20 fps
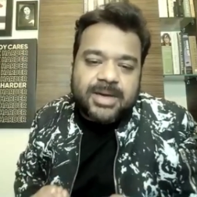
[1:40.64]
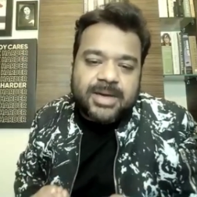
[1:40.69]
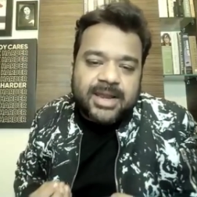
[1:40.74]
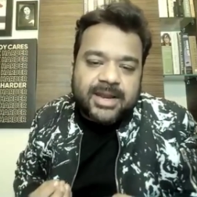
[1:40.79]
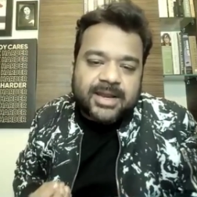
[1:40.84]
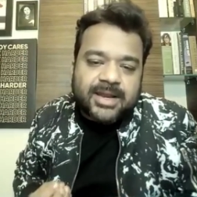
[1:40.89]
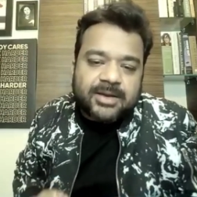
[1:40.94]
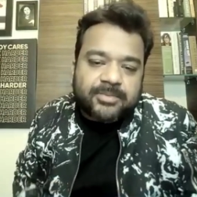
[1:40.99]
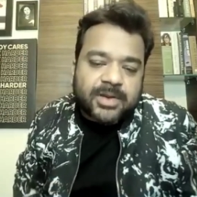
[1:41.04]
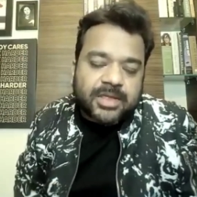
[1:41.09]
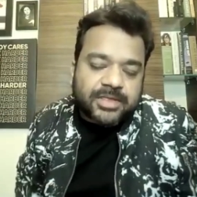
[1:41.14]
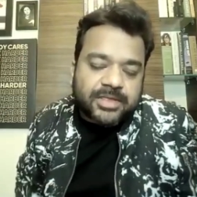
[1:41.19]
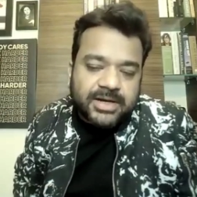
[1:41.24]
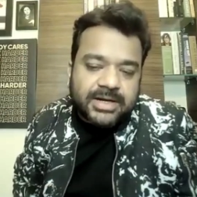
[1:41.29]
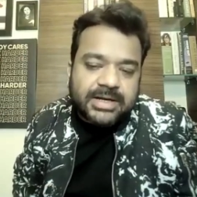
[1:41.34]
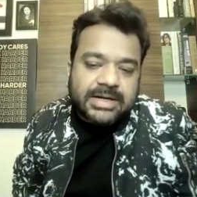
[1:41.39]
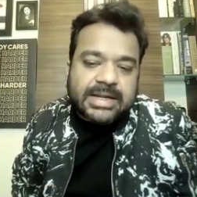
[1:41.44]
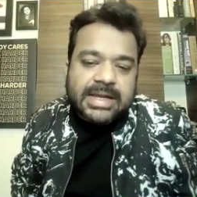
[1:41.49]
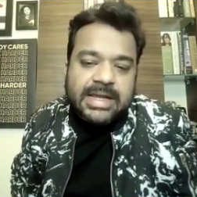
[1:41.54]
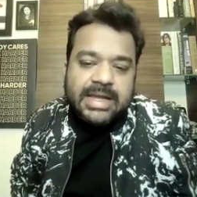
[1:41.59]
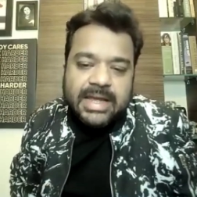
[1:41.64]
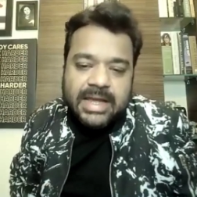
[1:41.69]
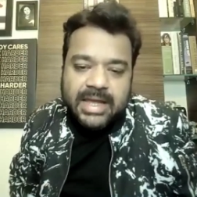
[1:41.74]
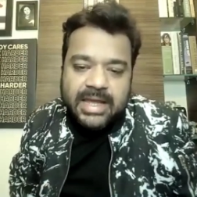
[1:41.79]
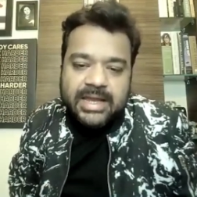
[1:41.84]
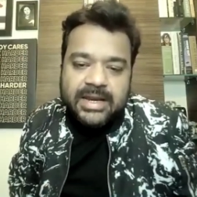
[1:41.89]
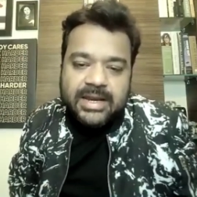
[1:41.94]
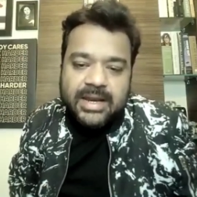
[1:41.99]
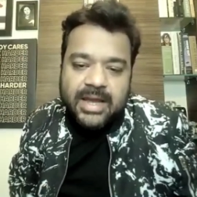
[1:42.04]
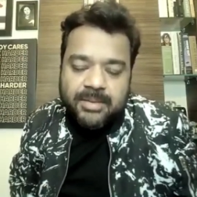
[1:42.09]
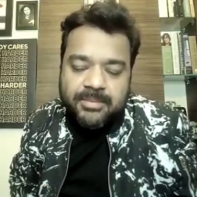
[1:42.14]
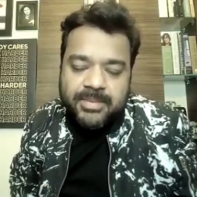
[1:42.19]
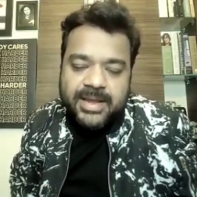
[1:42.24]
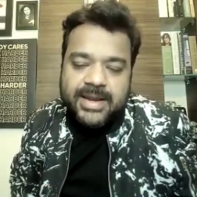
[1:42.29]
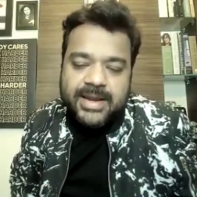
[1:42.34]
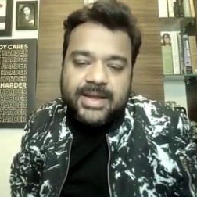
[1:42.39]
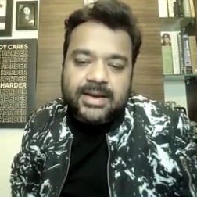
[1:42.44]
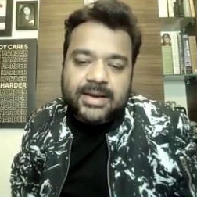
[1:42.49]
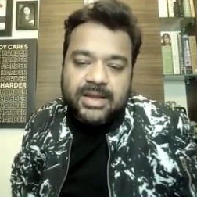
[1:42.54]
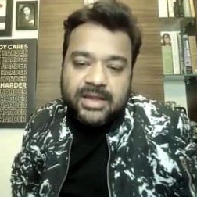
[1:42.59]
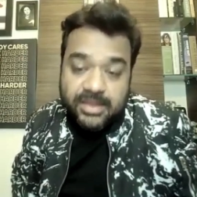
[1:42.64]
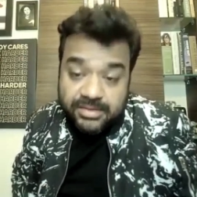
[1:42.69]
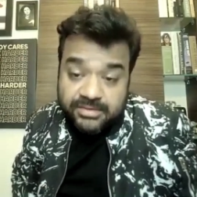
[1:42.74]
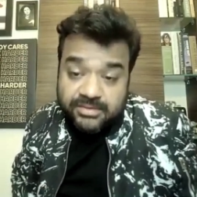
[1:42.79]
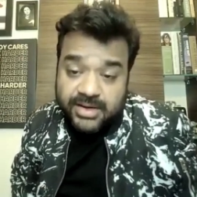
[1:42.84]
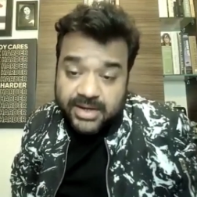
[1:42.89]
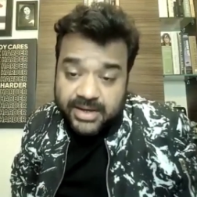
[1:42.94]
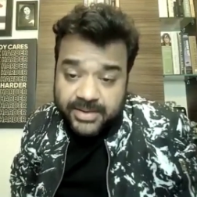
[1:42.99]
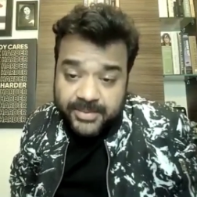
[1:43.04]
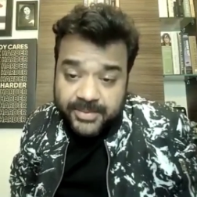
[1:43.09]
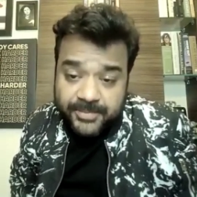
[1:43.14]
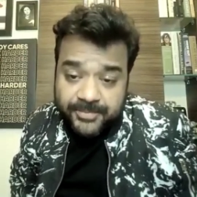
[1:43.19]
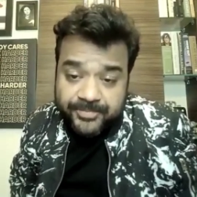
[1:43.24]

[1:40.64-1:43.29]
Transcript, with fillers: American president in American history.